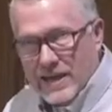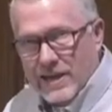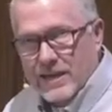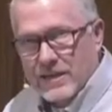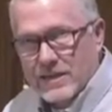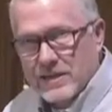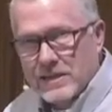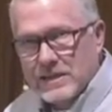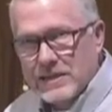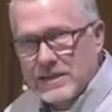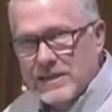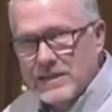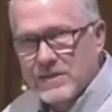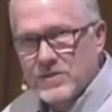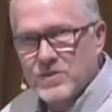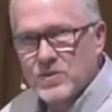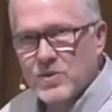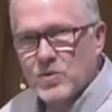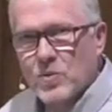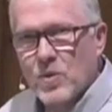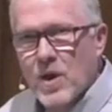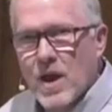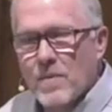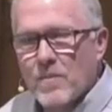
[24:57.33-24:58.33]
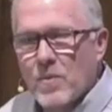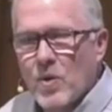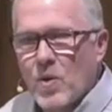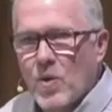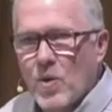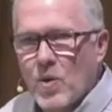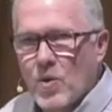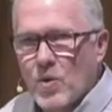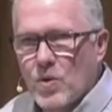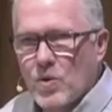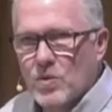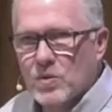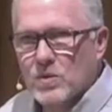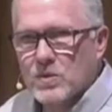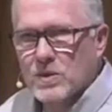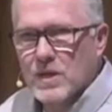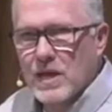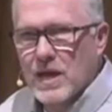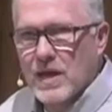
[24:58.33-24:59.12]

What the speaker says: need to grab a hold